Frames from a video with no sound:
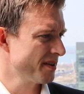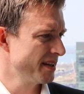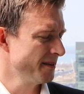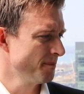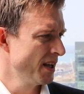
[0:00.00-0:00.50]
of
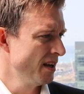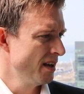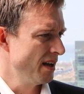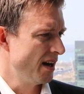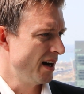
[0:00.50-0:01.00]
thing.
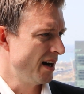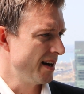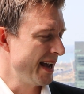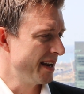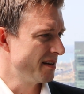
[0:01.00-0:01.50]

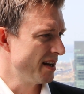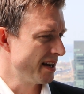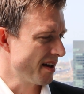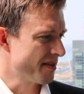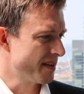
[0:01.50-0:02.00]
And
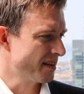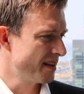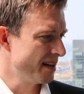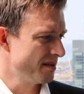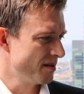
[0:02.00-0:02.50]
I think
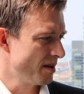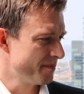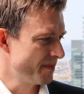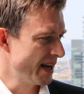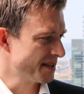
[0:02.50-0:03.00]
that
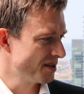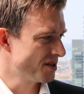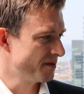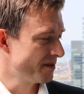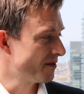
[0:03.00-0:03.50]

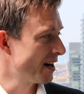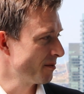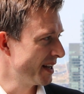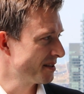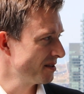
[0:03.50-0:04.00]
message of
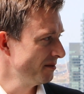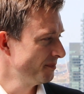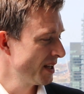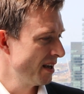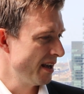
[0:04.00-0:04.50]
environmental
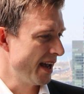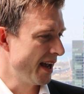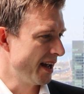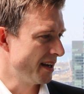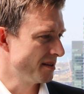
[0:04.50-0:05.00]

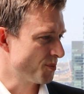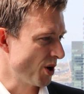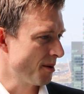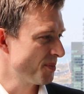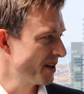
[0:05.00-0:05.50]
and
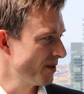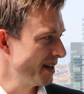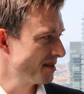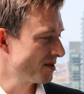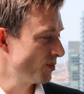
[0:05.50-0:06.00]
property
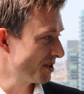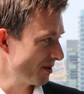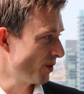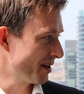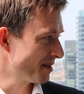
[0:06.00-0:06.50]
rights, which
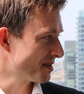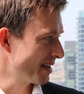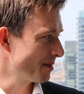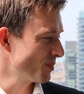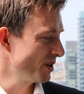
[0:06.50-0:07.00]
are one and the
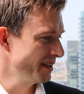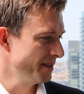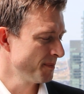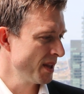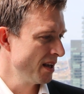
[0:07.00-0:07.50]
same
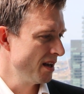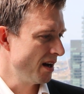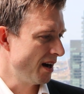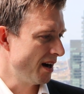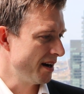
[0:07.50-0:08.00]
really,
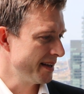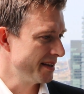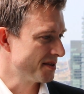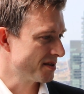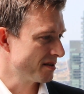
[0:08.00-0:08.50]

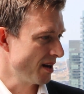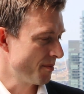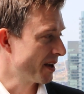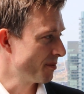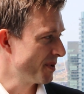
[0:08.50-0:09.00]
is
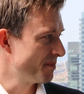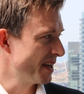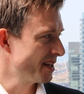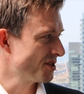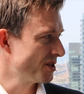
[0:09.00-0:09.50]
going to be a
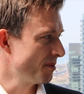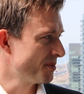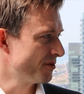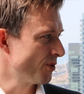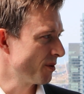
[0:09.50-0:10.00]
big issue
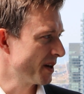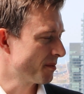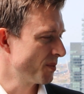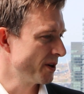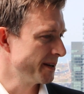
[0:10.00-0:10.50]
in Fort
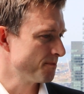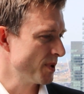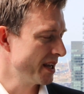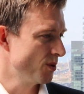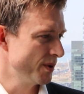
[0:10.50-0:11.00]
McMurray.
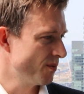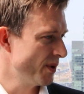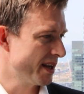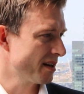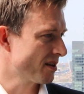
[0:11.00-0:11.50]

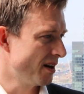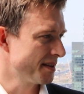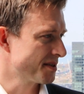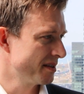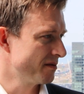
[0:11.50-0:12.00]
We get
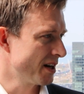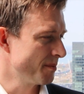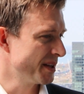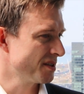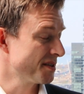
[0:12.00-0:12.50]
constant
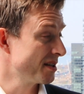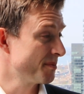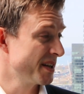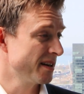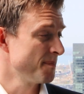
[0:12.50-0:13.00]
environmentalists
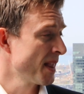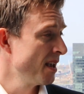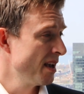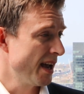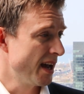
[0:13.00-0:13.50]
up there,
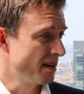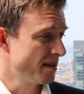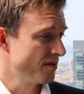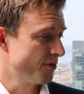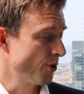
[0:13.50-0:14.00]

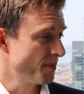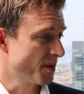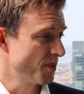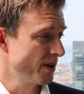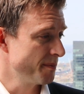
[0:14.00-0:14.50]
and Fort
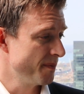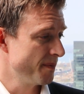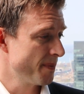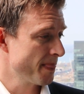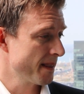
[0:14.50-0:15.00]
McMurray
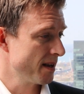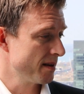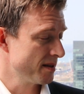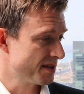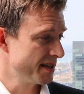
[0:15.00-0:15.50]

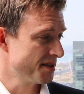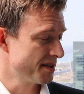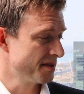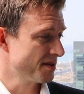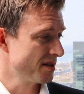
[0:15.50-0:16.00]

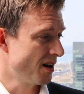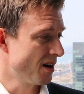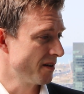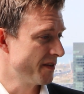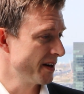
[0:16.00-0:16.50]
citizens
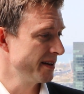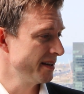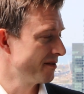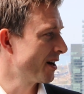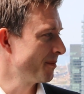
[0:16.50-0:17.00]
are
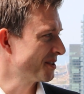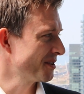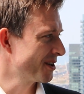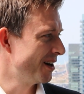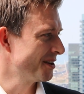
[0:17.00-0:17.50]
very
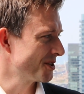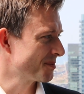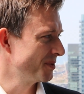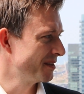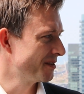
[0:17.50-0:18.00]
environmentally
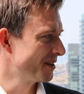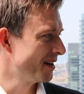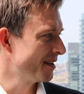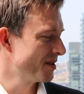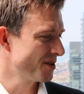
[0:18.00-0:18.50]
conscious, believe it or
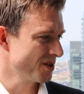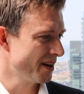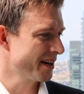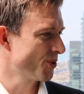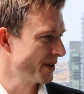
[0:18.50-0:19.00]
not. There's a lot of